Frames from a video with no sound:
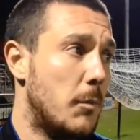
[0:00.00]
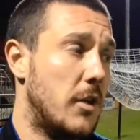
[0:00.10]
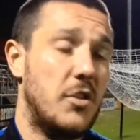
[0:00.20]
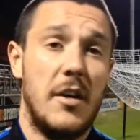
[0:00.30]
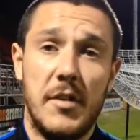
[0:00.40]

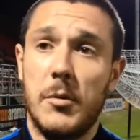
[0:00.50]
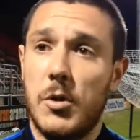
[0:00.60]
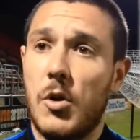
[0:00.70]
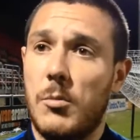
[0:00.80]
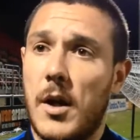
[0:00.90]
But see, I think
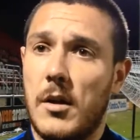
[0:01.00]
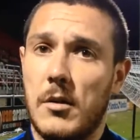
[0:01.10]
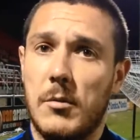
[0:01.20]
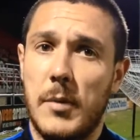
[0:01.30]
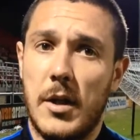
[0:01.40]
we'd come
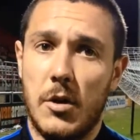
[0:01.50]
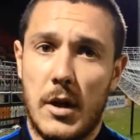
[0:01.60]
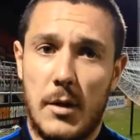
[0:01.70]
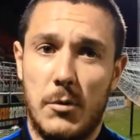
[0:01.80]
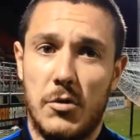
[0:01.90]
well, made a good
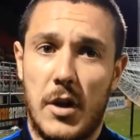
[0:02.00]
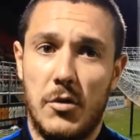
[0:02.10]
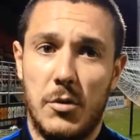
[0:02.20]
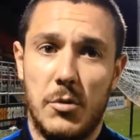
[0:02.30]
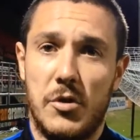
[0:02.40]
account
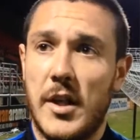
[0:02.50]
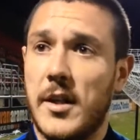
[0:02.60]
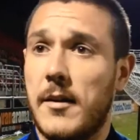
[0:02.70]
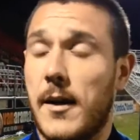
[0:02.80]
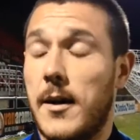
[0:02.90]
ourselves, and we're still in
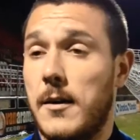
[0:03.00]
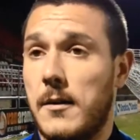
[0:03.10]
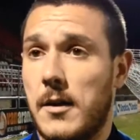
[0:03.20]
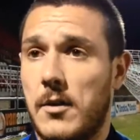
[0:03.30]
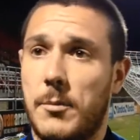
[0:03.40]
the tie.
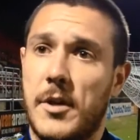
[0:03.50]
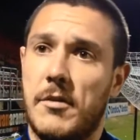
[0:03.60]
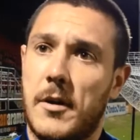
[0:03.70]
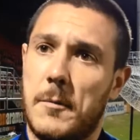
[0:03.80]
That's the main thing.